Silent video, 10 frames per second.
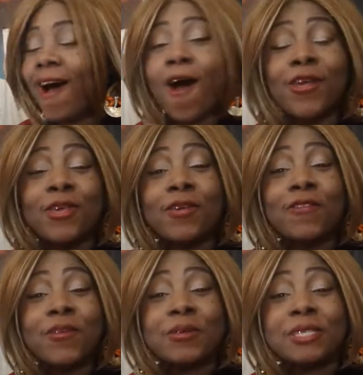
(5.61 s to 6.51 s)
Are you
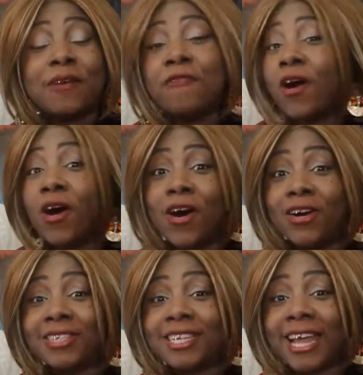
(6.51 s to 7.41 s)
giving yourself a
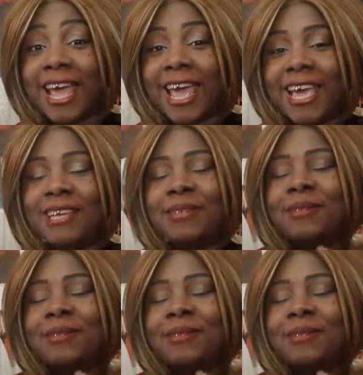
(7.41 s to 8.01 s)
hug today?